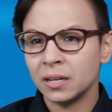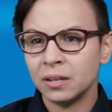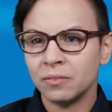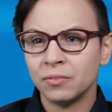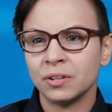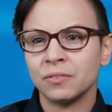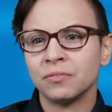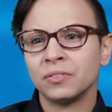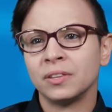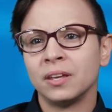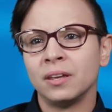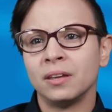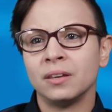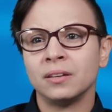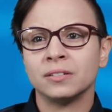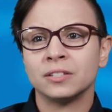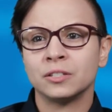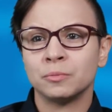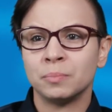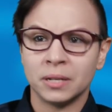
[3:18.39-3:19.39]
even if
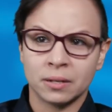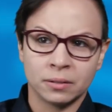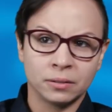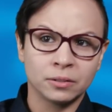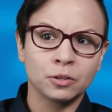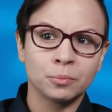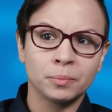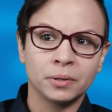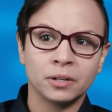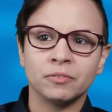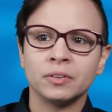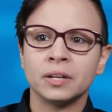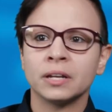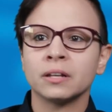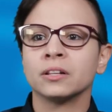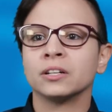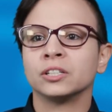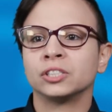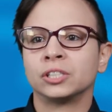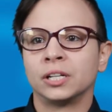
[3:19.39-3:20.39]
they speak a little bit of
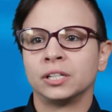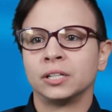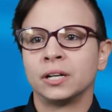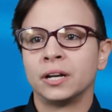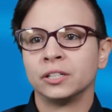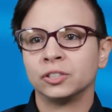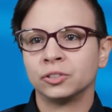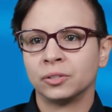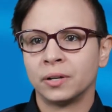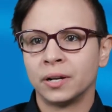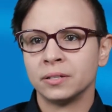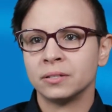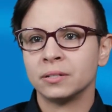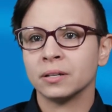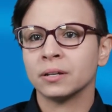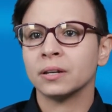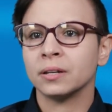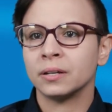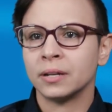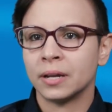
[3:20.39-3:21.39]
English, I try to
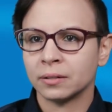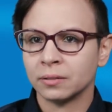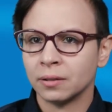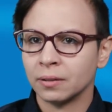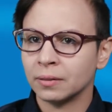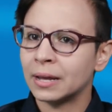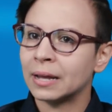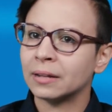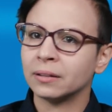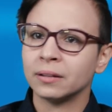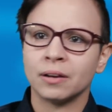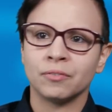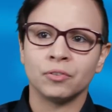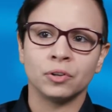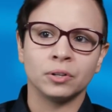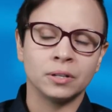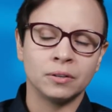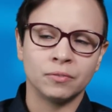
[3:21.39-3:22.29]
connect on that level,